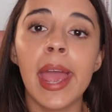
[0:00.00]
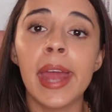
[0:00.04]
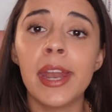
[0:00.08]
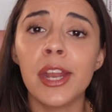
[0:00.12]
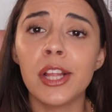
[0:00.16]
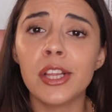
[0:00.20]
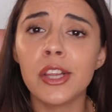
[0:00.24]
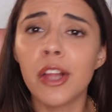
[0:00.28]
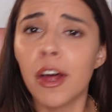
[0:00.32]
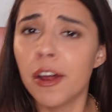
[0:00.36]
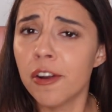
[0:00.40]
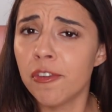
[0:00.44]

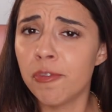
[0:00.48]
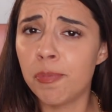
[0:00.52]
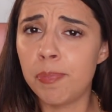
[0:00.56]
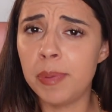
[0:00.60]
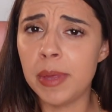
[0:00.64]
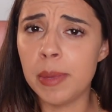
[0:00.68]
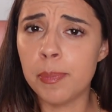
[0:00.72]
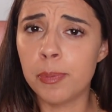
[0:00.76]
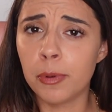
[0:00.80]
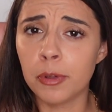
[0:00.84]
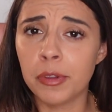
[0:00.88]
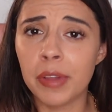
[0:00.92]
And a lot of
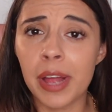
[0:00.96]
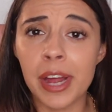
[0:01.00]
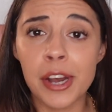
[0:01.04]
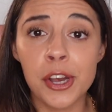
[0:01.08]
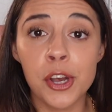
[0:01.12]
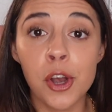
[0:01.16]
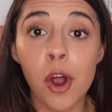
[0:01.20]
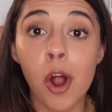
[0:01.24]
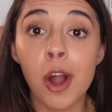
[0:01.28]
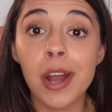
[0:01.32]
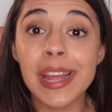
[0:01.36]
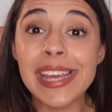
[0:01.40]
people
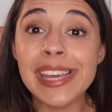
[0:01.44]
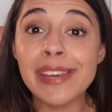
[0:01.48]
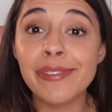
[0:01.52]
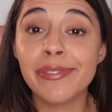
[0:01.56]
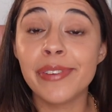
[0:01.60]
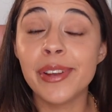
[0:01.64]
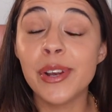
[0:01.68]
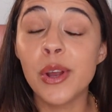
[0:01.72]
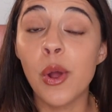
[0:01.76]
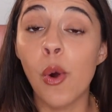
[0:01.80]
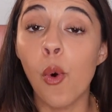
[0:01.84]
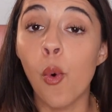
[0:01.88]
are not
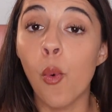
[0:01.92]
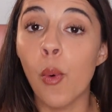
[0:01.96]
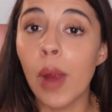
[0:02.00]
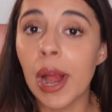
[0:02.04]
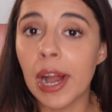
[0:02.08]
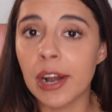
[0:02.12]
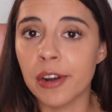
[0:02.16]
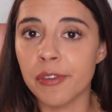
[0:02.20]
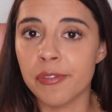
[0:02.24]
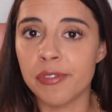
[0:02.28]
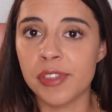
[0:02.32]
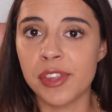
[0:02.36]
even
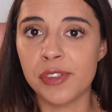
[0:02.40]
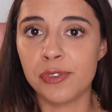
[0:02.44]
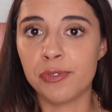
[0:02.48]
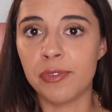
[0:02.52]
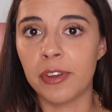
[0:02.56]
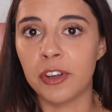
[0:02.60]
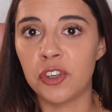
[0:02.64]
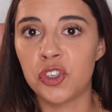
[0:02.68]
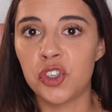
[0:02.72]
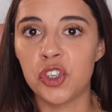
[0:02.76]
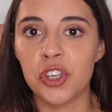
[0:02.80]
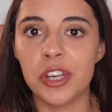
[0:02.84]
aware of this
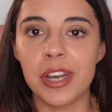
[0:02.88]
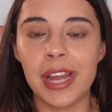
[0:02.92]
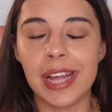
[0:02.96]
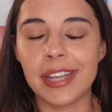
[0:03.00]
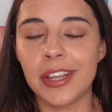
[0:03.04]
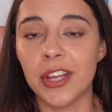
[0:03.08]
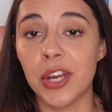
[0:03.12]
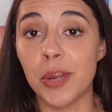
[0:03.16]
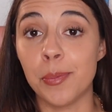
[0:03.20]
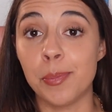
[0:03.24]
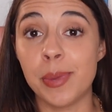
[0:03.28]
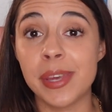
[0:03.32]

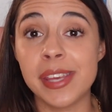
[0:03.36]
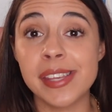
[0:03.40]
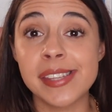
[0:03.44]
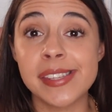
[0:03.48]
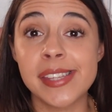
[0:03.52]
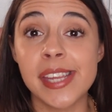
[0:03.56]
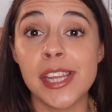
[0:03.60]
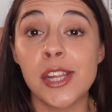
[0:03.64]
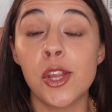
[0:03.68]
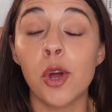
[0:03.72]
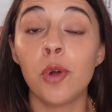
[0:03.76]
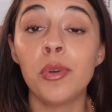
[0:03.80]
functionality
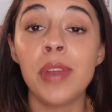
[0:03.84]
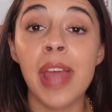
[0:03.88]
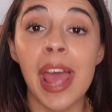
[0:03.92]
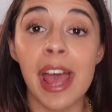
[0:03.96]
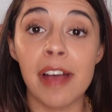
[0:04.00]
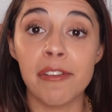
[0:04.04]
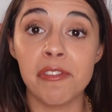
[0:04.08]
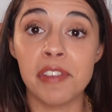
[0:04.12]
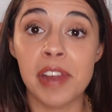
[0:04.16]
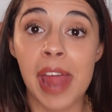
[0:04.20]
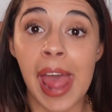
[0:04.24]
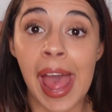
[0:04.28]
because they don't
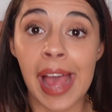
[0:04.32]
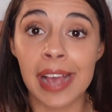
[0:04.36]
have it